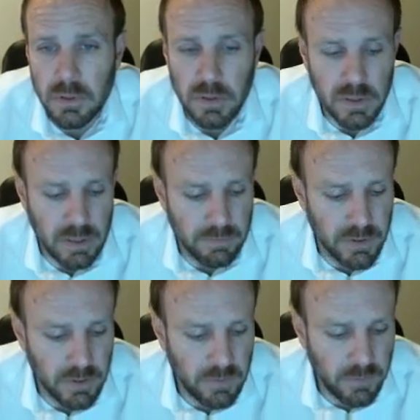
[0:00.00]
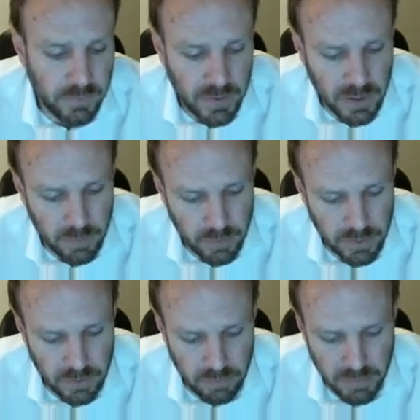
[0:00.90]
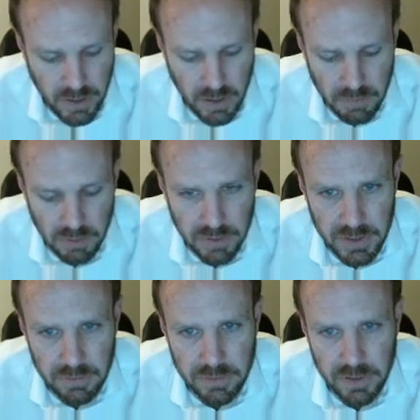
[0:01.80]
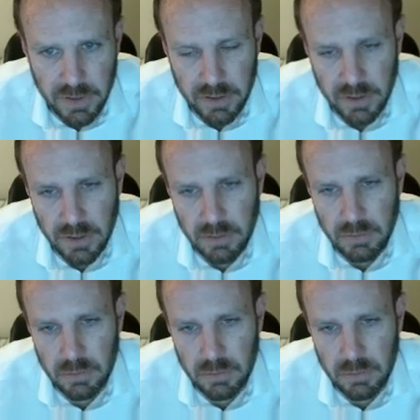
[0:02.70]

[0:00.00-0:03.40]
because I'm just fed up with it beyond belief. It can all